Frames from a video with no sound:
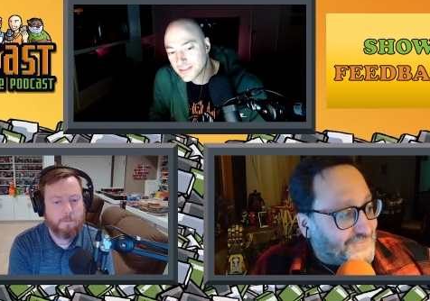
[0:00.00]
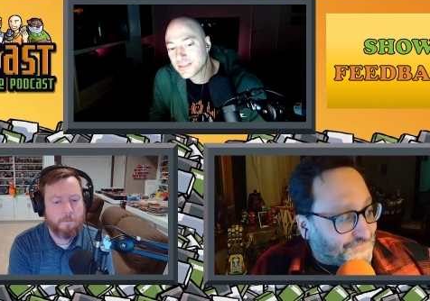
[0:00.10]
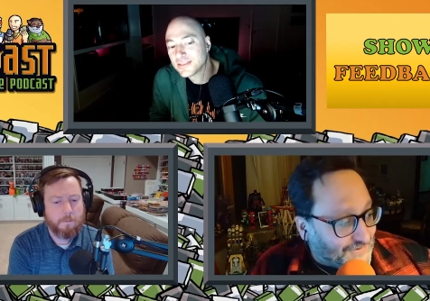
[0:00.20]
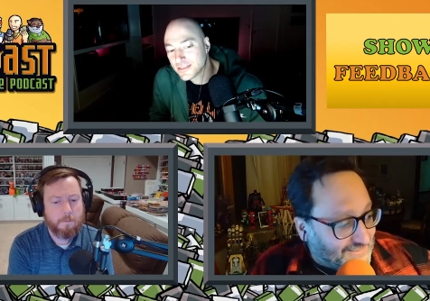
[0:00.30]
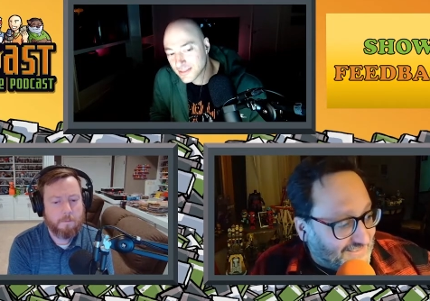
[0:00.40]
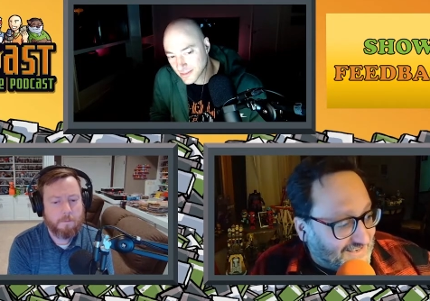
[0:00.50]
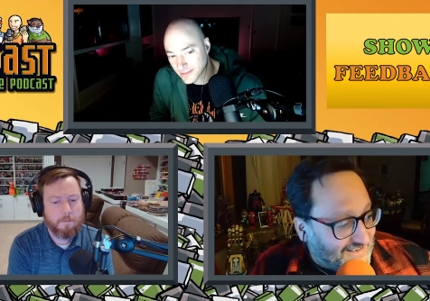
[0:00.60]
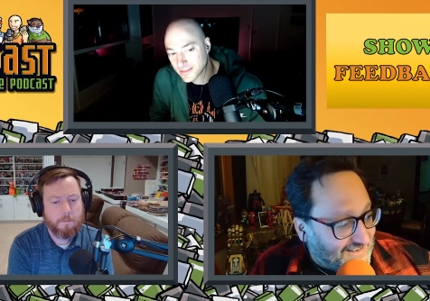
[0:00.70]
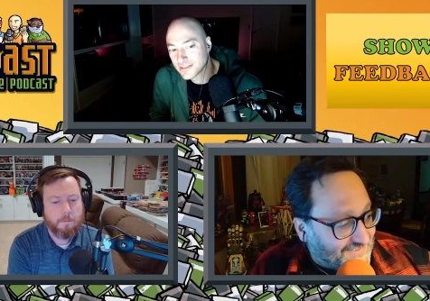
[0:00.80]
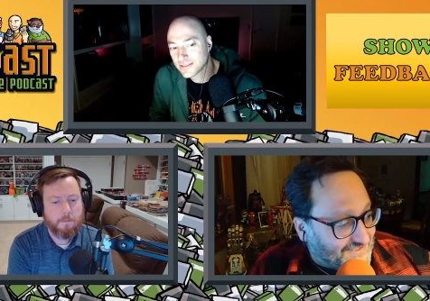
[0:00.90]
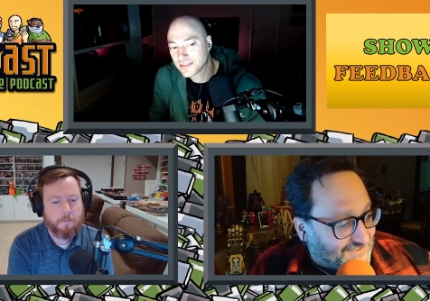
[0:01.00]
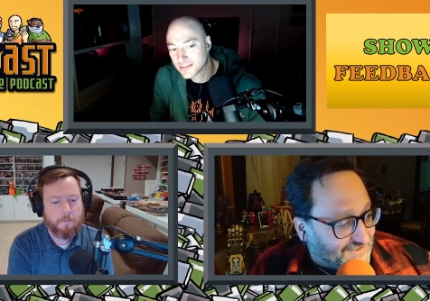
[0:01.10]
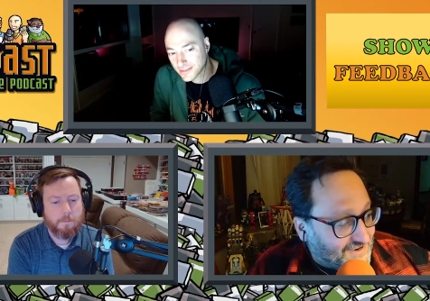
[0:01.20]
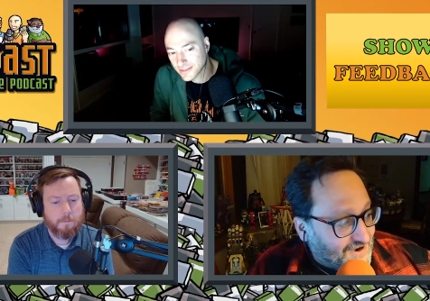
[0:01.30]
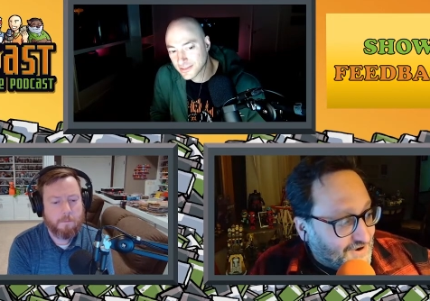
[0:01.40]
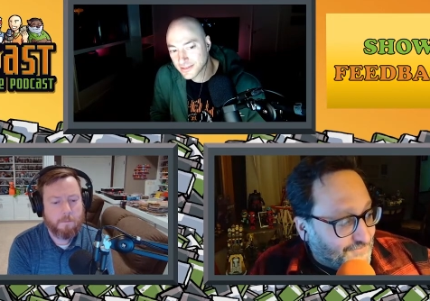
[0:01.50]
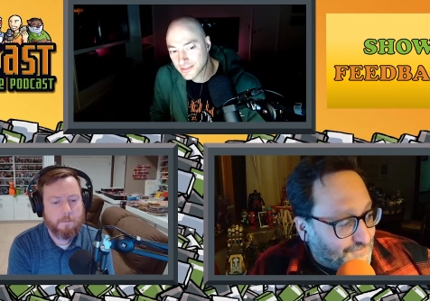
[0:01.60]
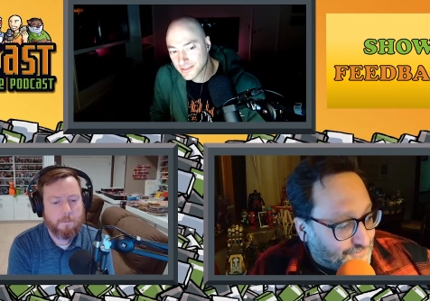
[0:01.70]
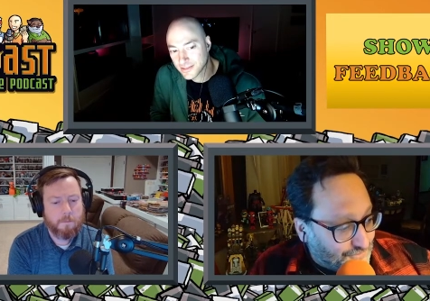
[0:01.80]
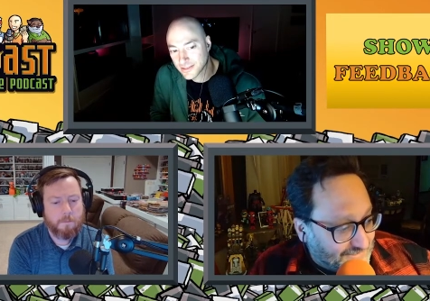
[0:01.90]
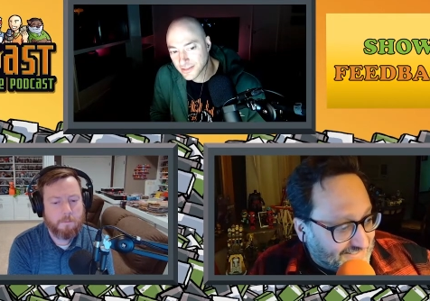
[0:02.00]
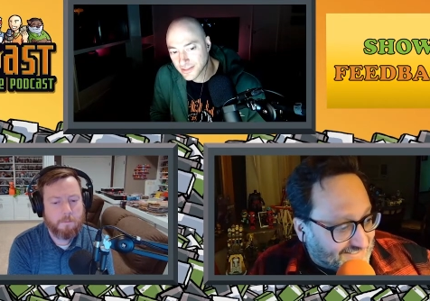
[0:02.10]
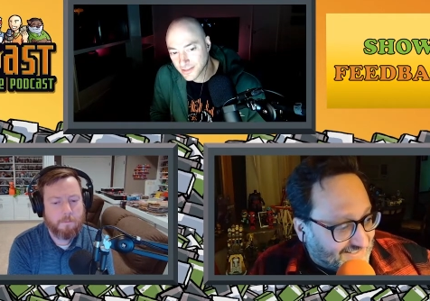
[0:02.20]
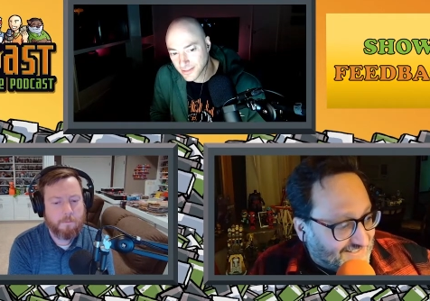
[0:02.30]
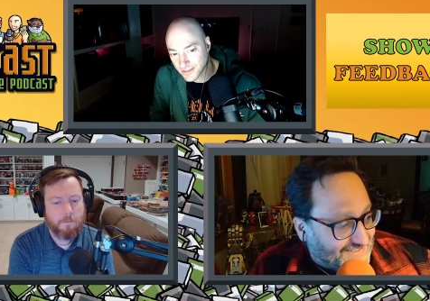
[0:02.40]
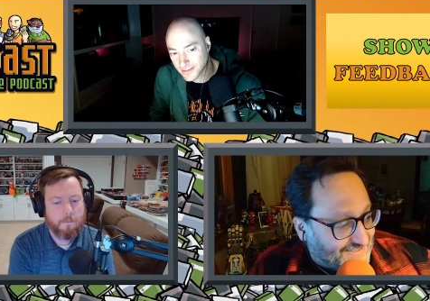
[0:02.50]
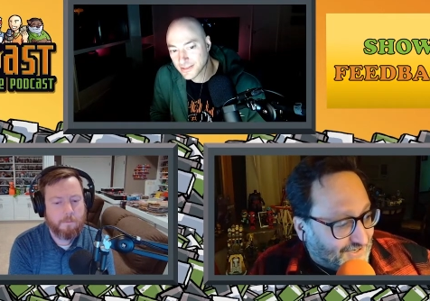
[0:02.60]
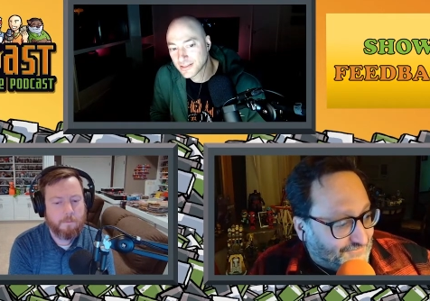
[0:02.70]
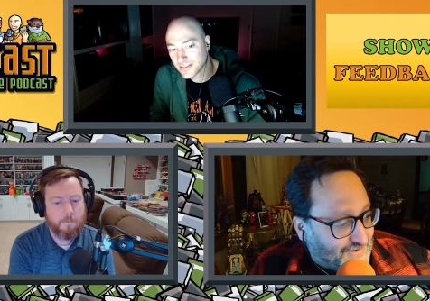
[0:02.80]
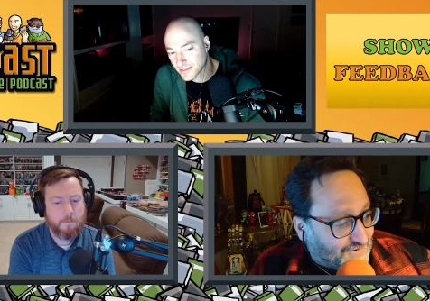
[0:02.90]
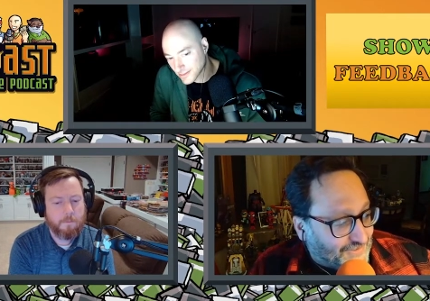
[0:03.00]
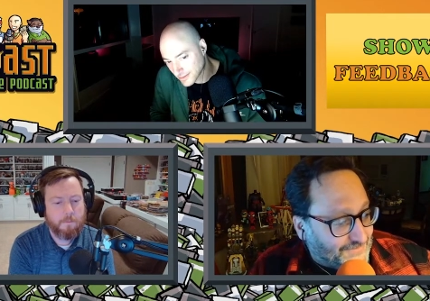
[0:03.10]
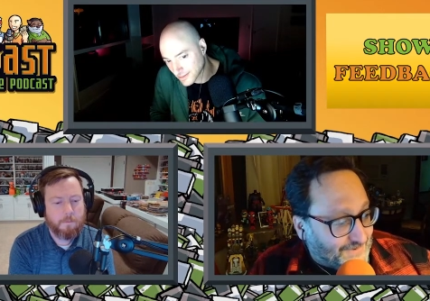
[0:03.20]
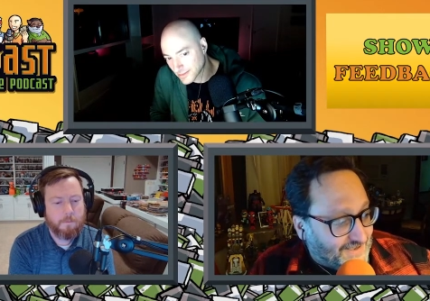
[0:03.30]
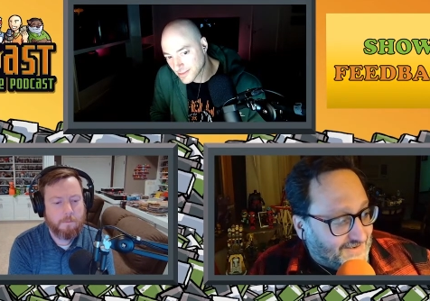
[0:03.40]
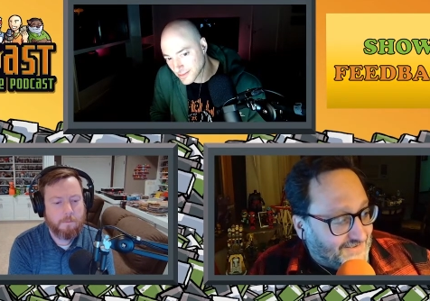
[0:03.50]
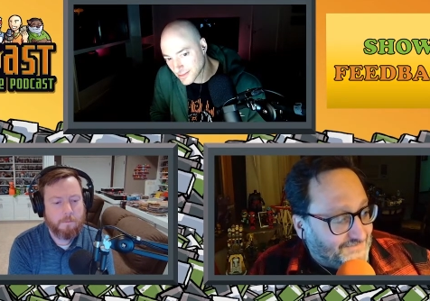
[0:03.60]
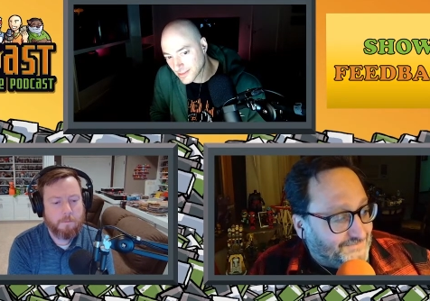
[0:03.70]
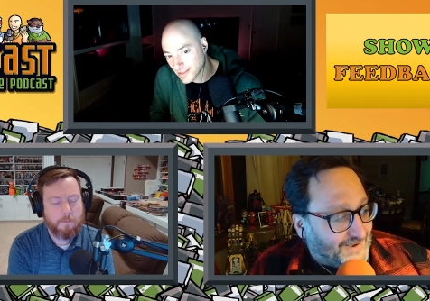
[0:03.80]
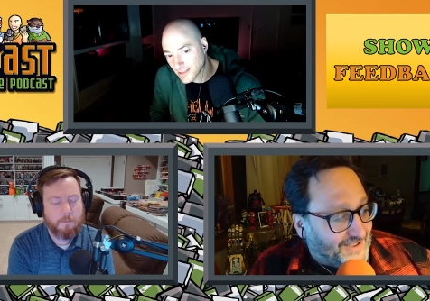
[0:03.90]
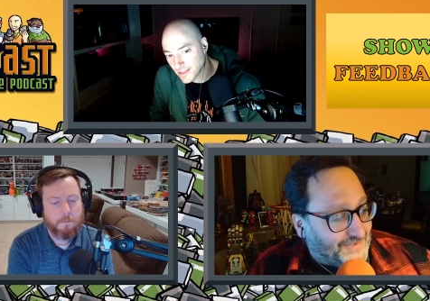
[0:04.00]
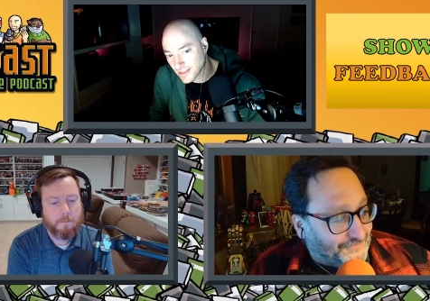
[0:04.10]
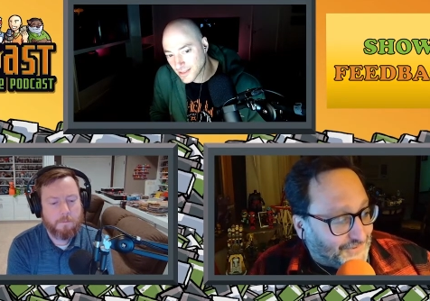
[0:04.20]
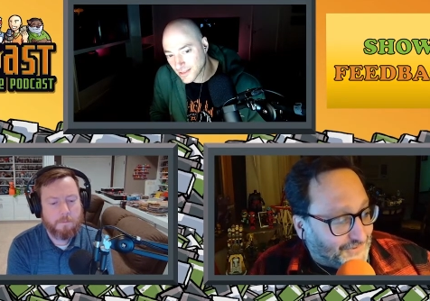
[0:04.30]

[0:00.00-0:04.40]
Speaker 1: The friendly announcer Fukui-san is often called upon by the floor